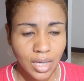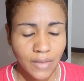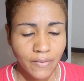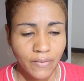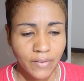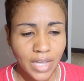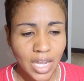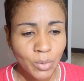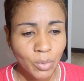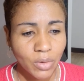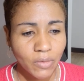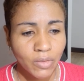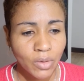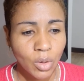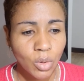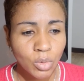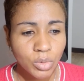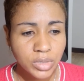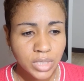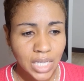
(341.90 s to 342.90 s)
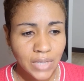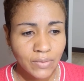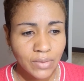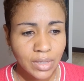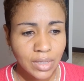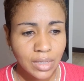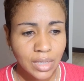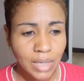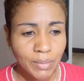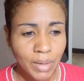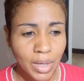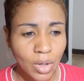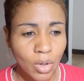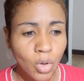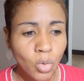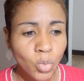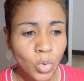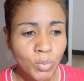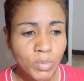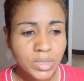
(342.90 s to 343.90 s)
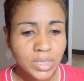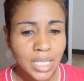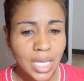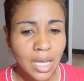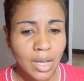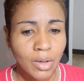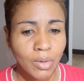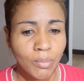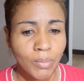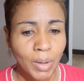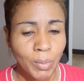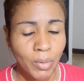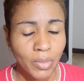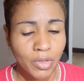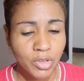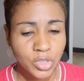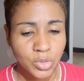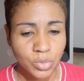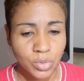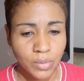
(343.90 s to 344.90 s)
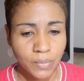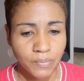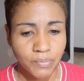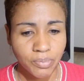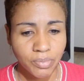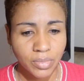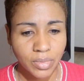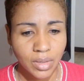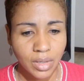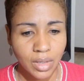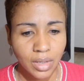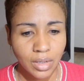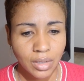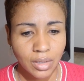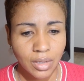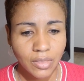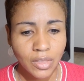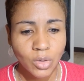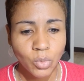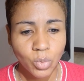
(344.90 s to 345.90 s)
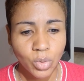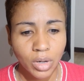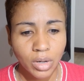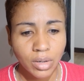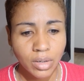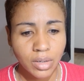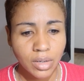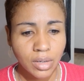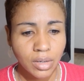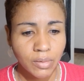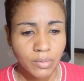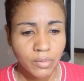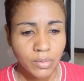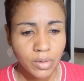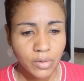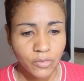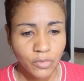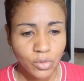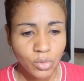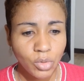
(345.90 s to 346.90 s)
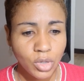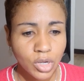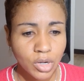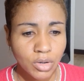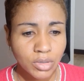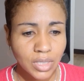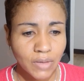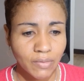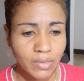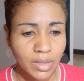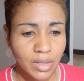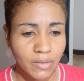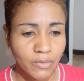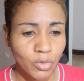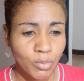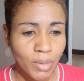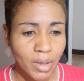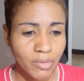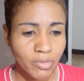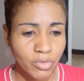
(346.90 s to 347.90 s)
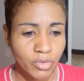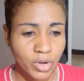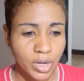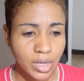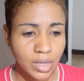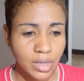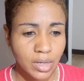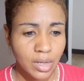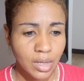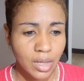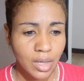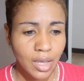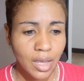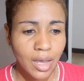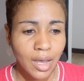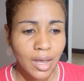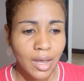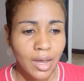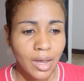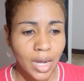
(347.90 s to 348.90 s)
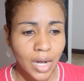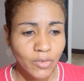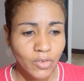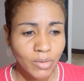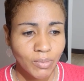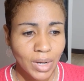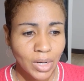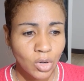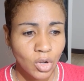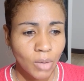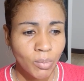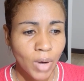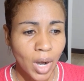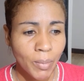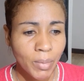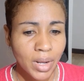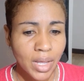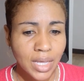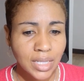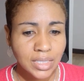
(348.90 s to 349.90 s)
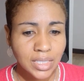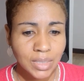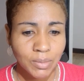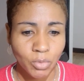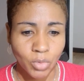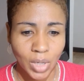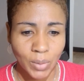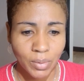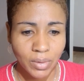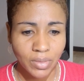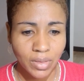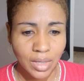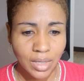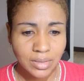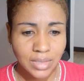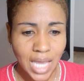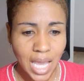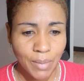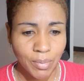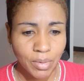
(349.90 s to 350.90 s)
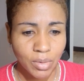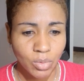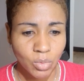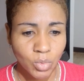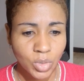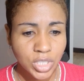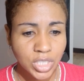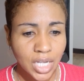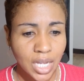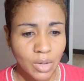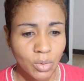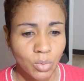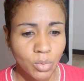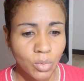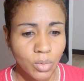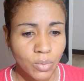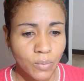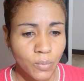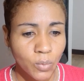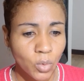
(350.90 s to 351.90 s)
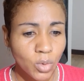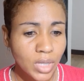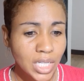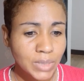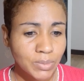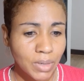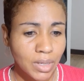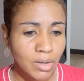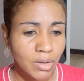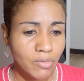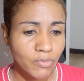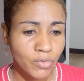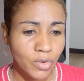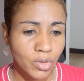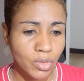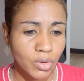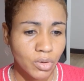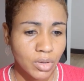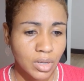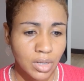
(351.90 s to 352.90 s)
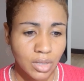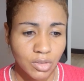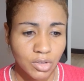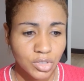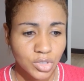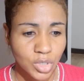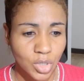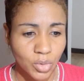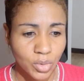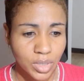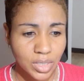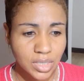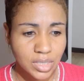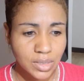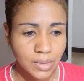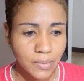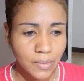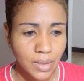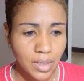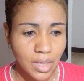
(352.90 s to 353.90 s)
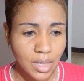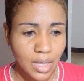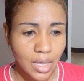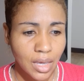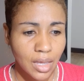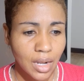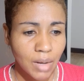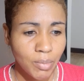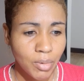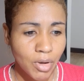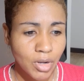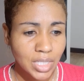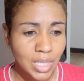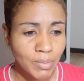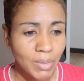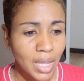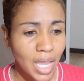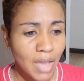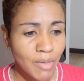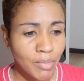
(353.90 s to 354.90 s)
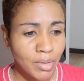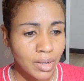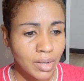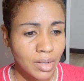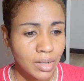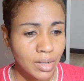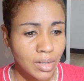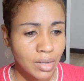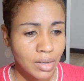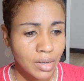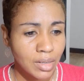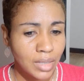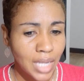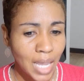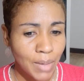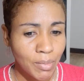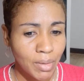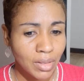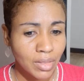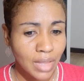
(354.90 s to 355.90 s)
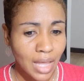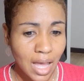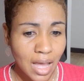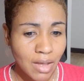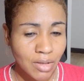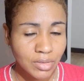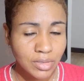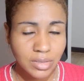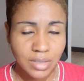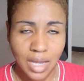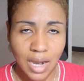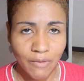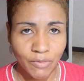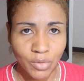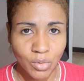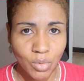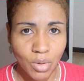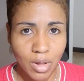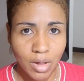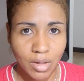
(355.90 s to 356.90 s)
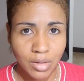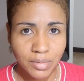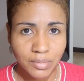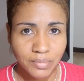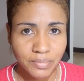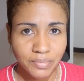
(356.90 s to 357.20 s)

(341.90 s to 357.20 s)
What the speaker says: They got rid of the old TV, and my old room is now my brother's room. Nothing weird. In a few years I've lived with my friend. However, my new apartment has some creepy things happen, which I will expand on further in other stories. It appears I may have been damning the house after all.